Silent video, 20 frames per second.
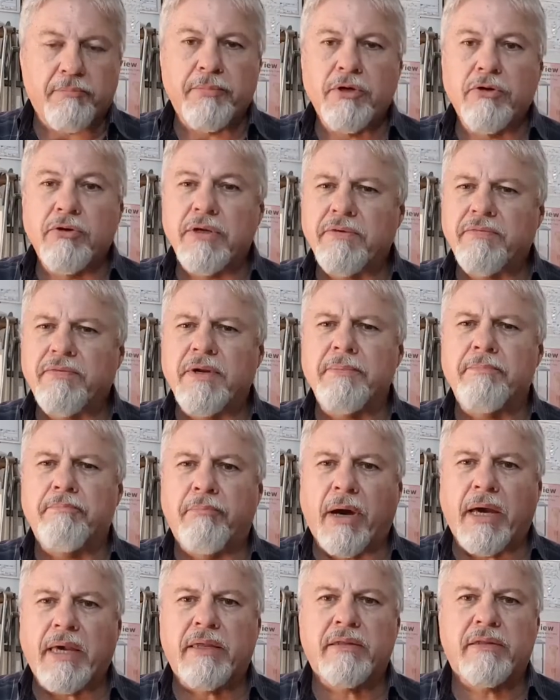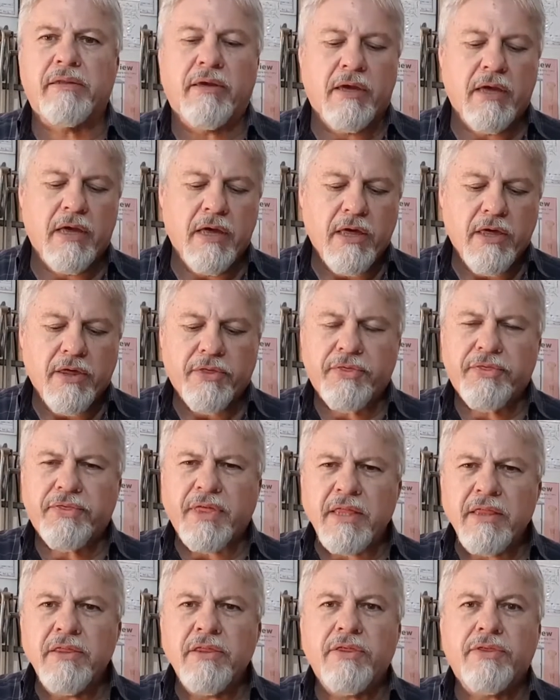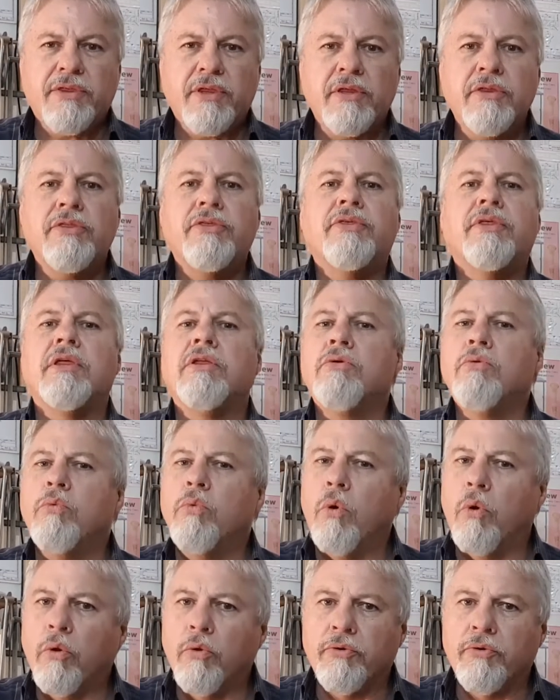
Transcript: beautifully baked, thin wall